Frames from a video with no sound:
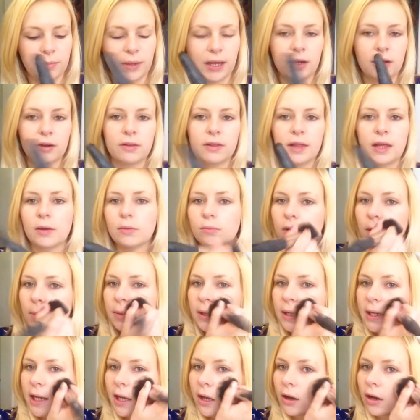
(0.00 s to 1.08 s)
better than
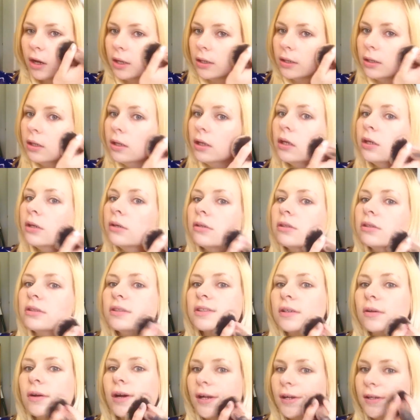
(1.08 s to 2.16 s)
rubbing it on.
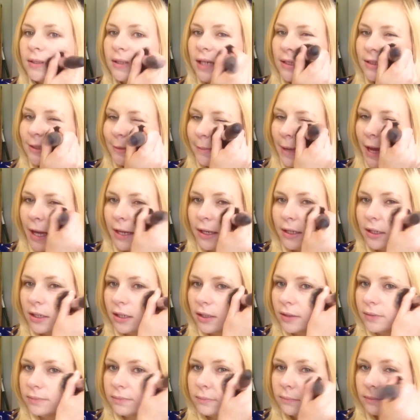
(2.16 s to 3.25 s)
So I just like to pat it
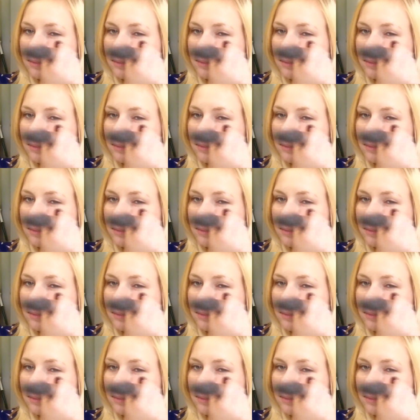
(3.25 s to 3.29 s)
in.